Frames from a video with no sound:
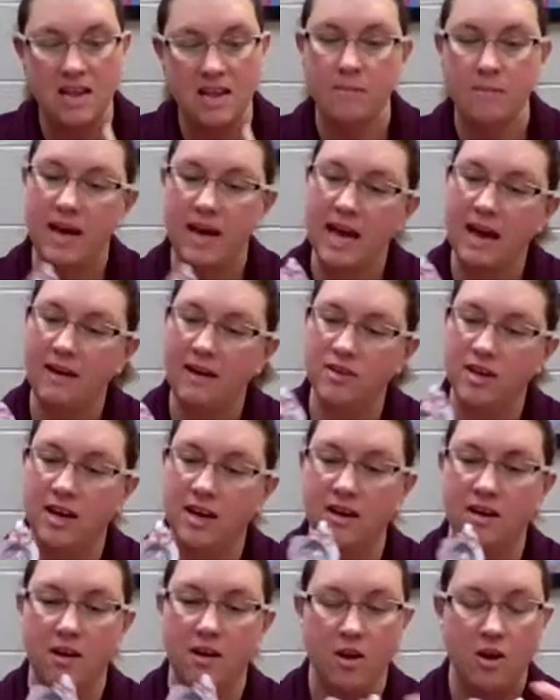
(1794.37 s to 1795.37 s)
And you might have
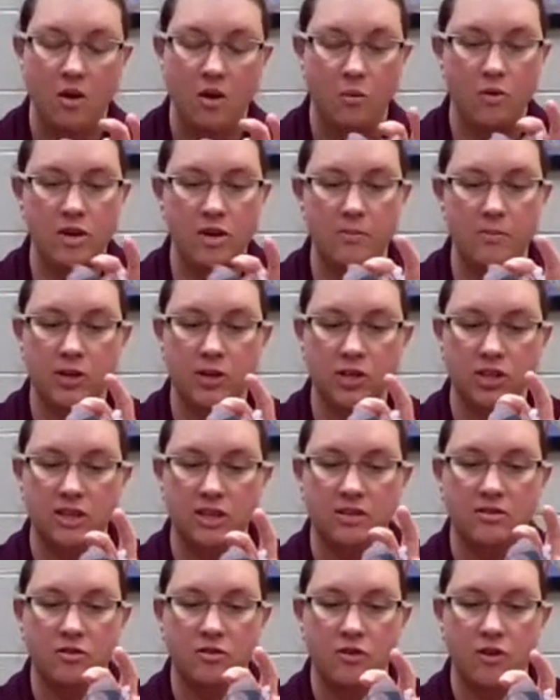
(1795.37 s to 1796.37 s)
to when you push
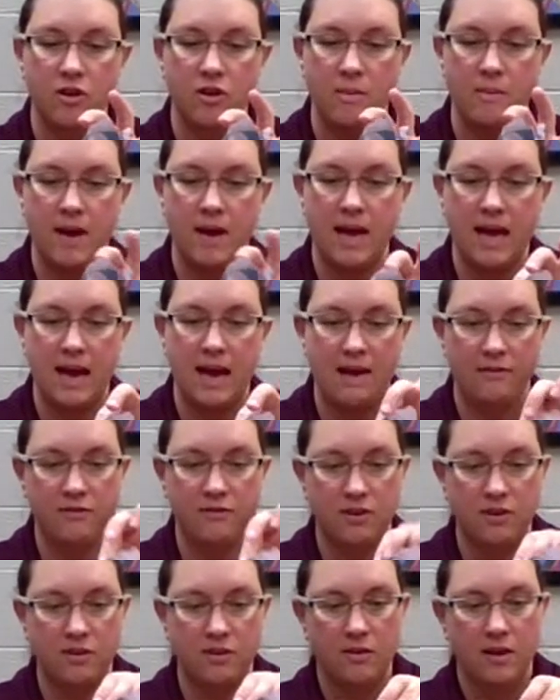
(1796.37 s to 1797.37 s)
these through, you might
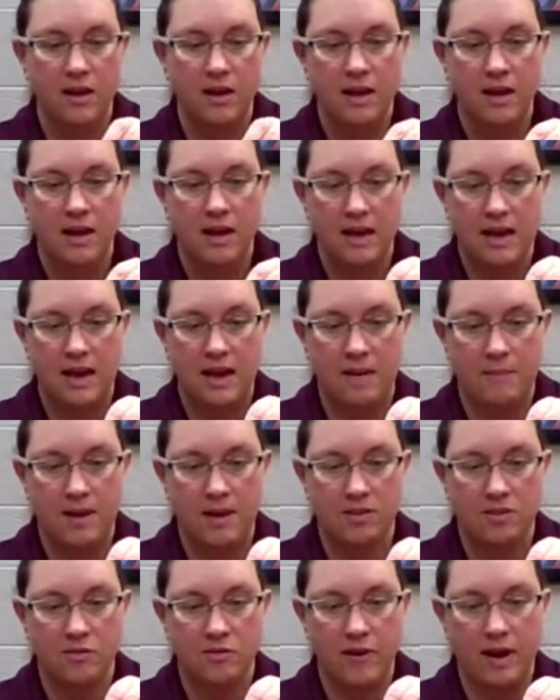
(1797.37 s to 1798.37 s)
have to kind of
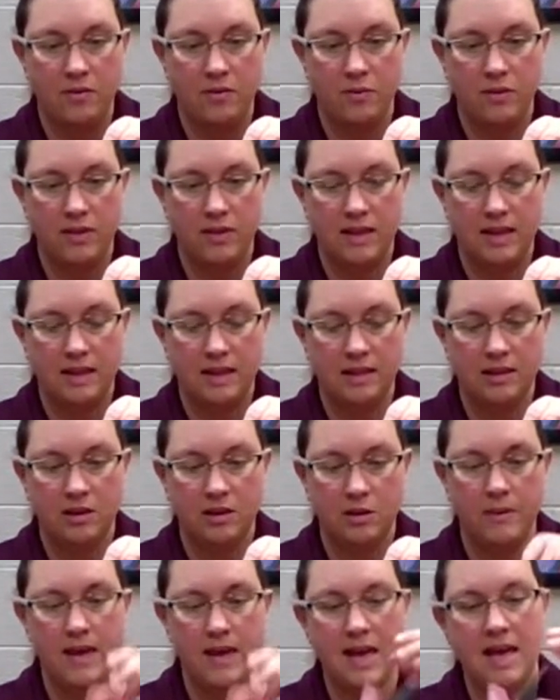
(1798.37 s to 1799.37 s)
mess around with it a
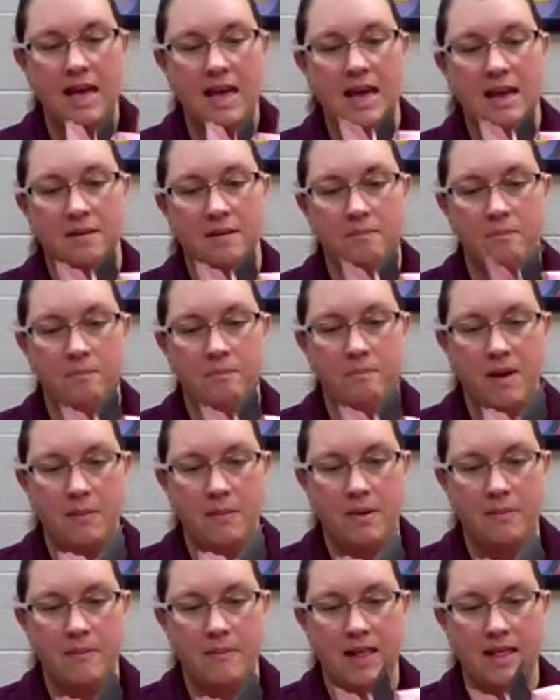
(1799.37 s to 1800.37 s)
little bit and
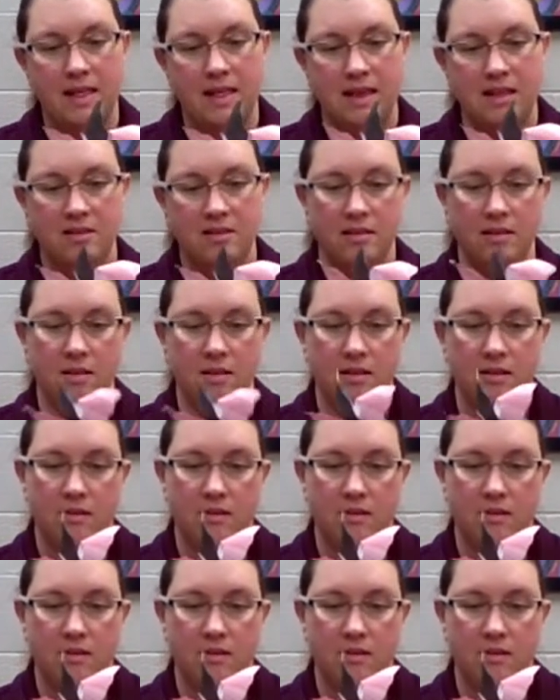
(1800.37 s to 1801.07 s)
maybe bend these